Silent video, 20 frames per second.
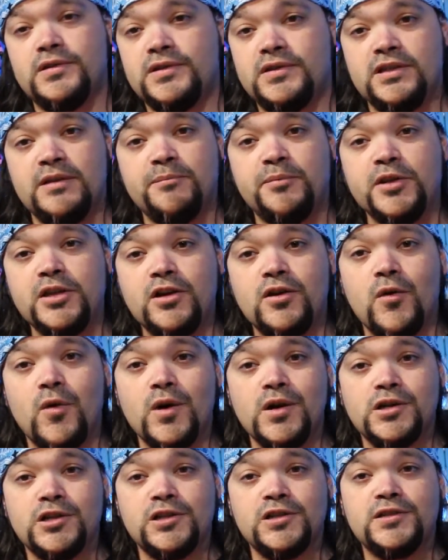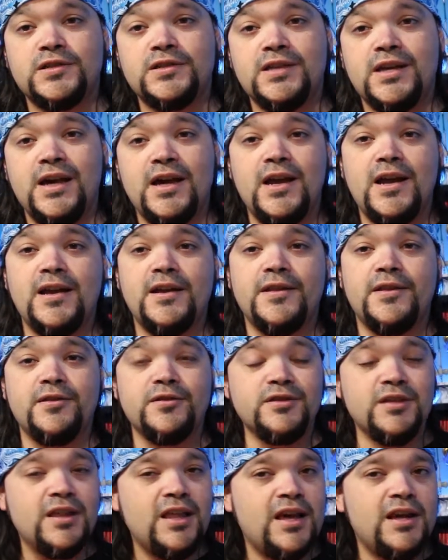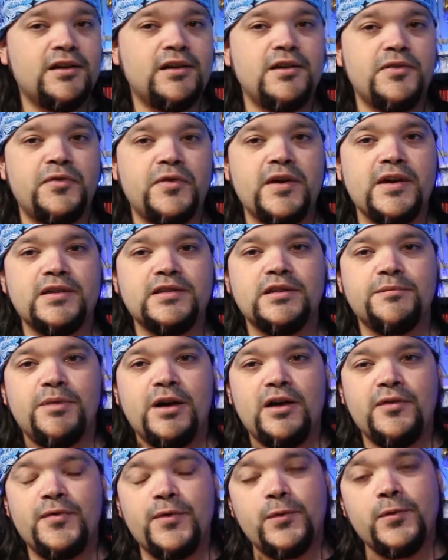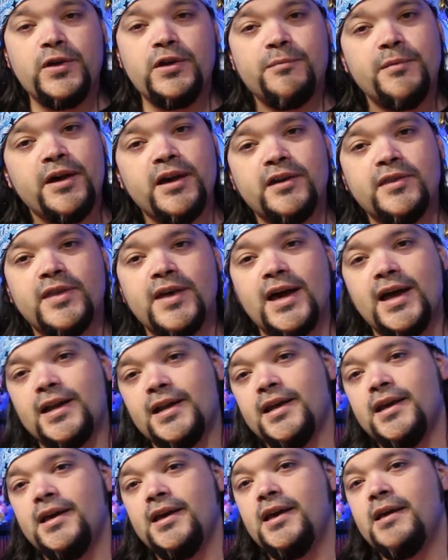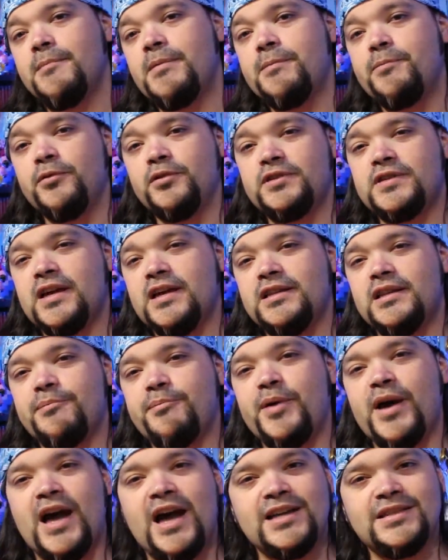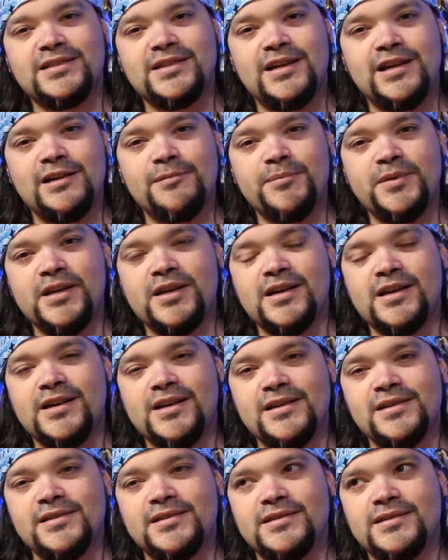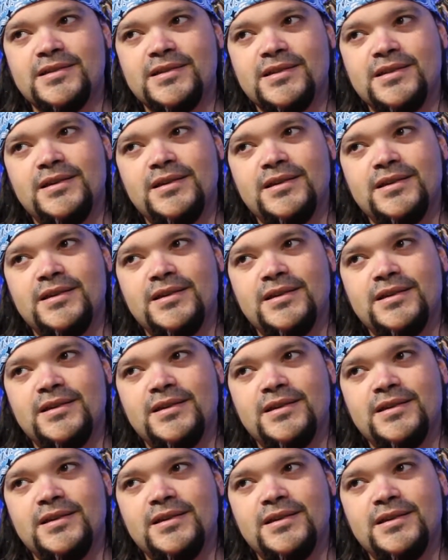simply gorgeous, and there's a lot of good things about the remake that people tend to pass on because,